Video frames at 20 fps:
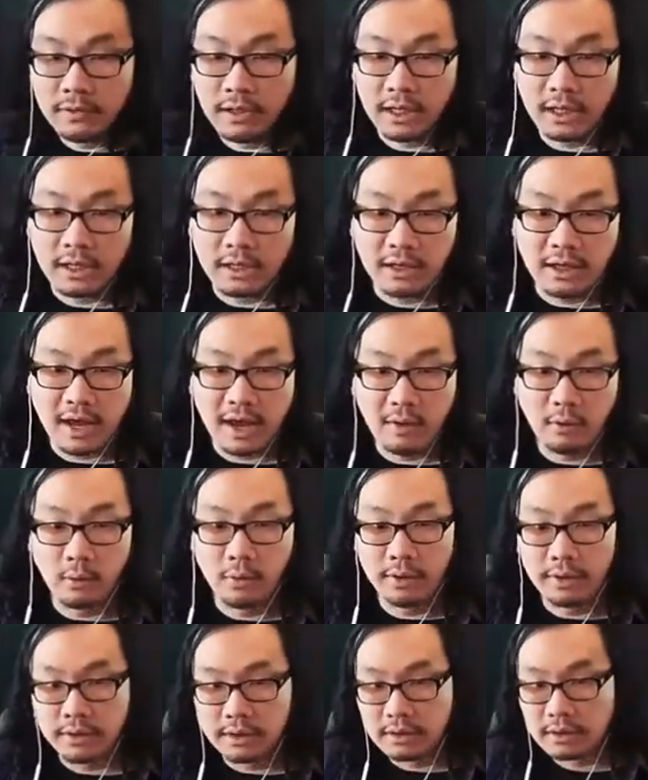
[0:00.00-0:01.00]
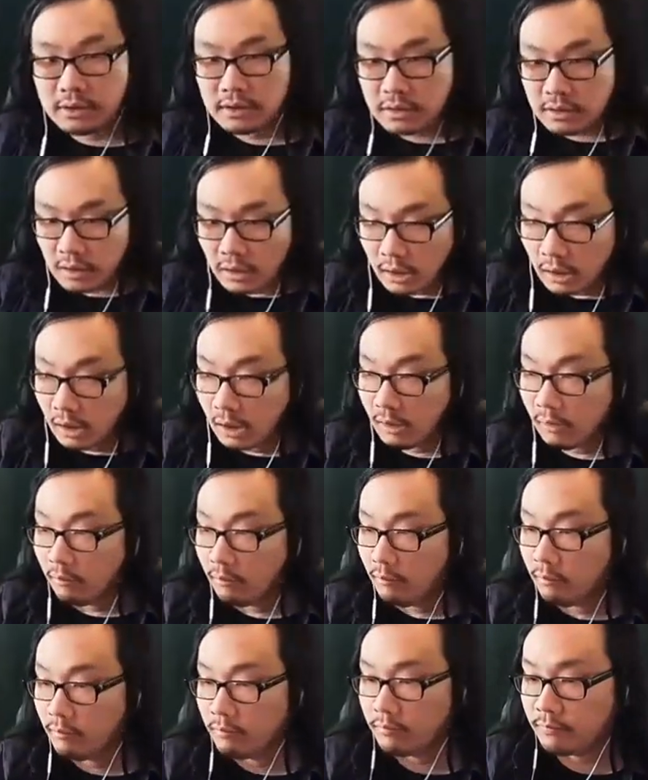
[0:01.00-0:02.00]
And that was
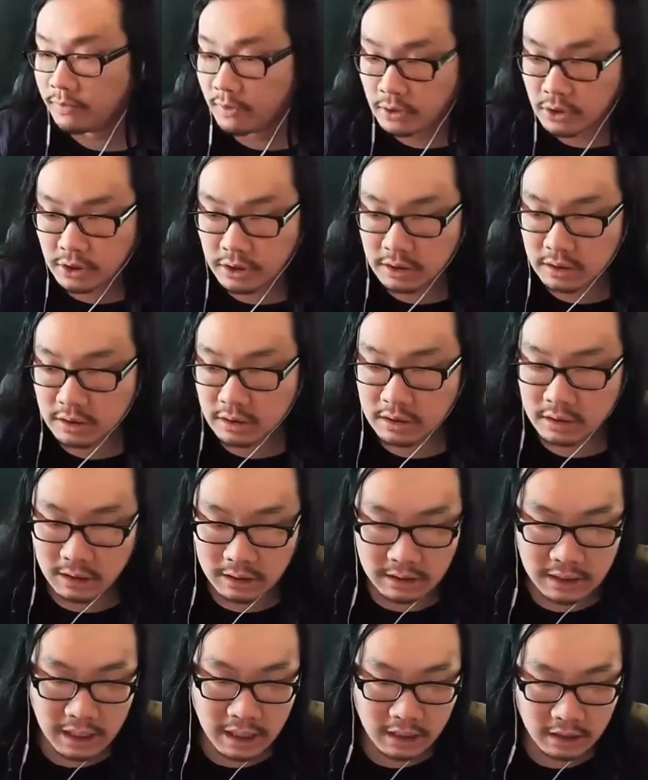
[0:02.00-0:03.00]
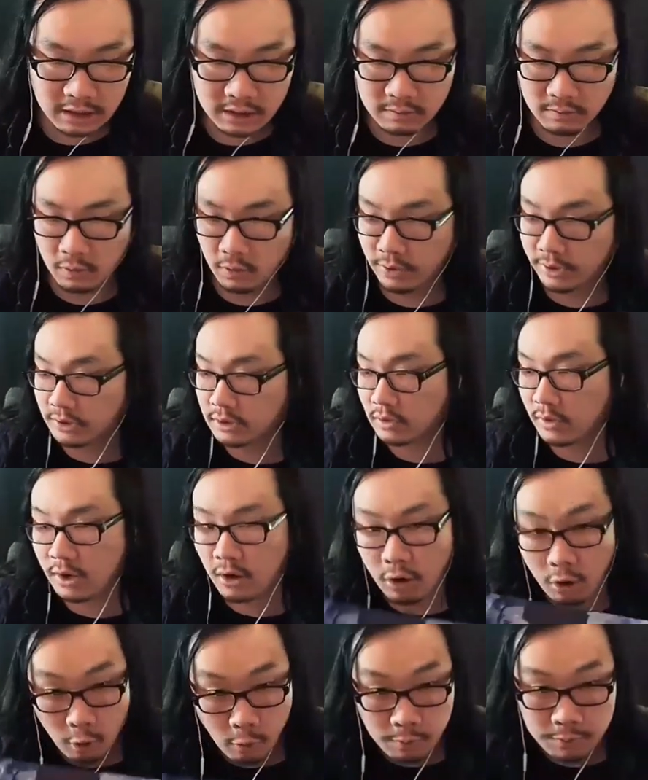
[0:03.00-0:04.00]
um, purchased today this morning. So I
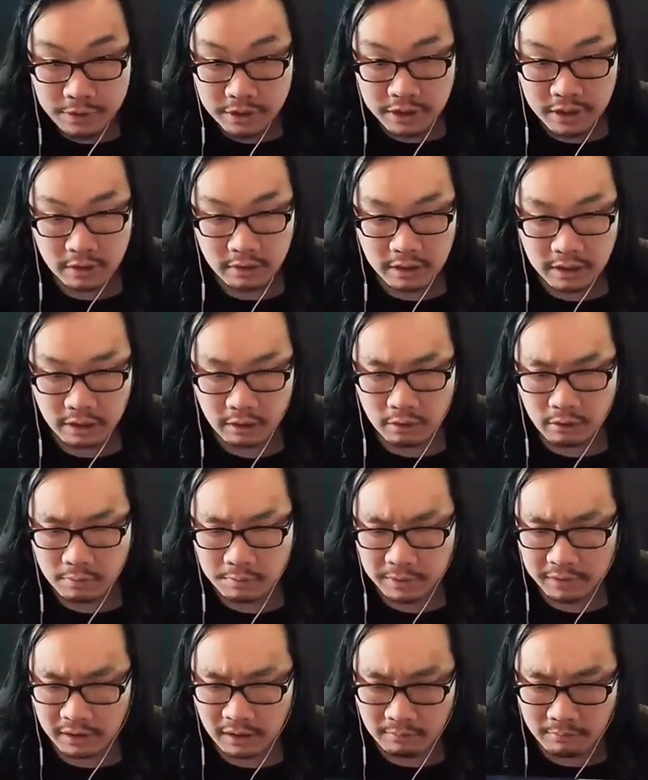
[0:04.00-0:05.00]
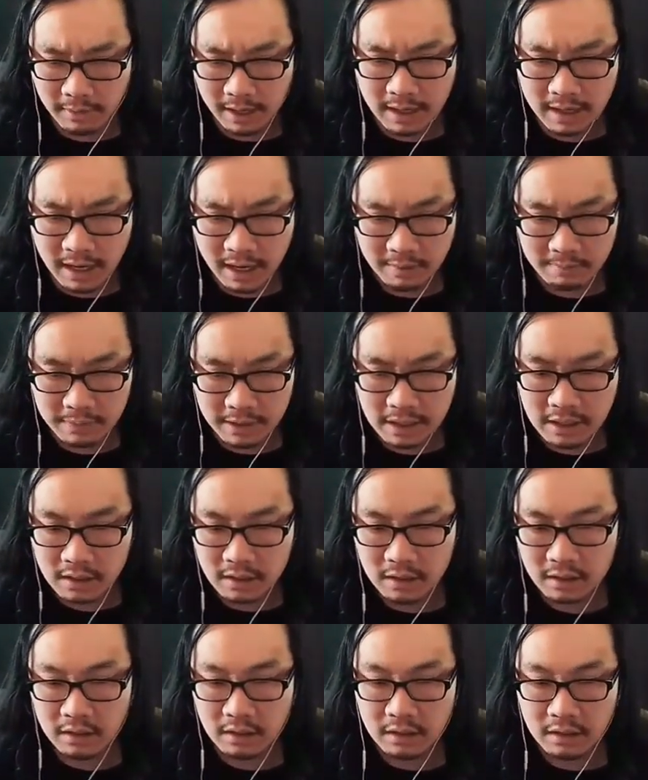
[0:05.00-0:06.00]
hope that they're here, but they might not be.
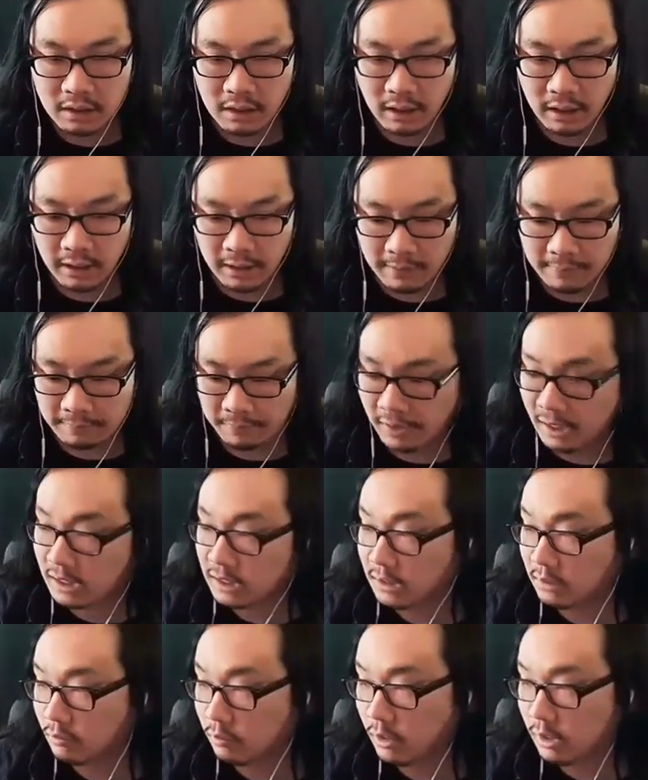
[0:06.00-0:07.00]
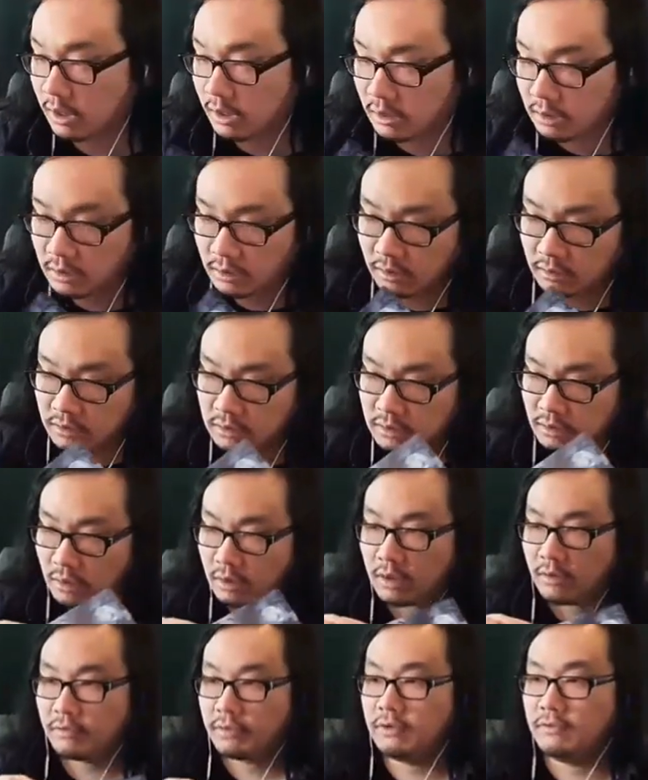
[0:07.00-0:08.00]
Um, but I did want to, you know,
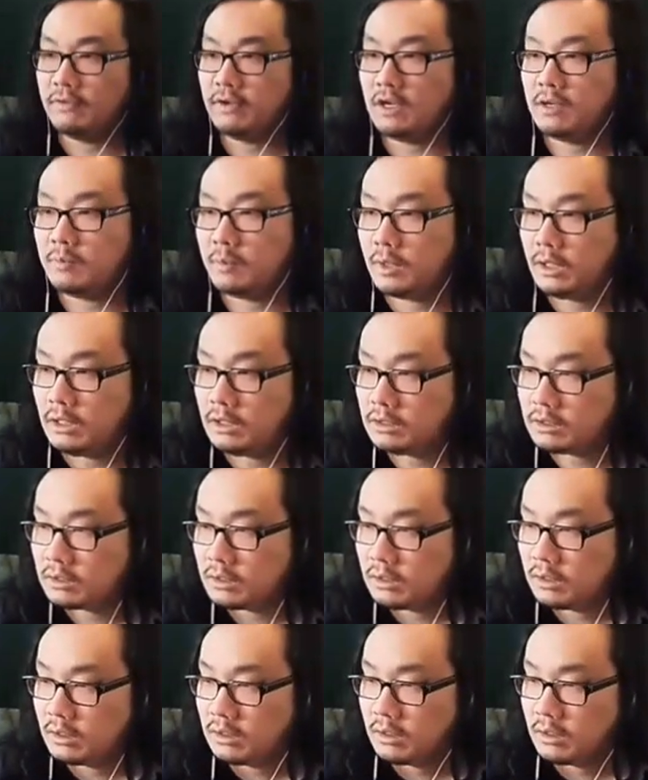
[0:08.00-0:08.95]
start off with the VIPs.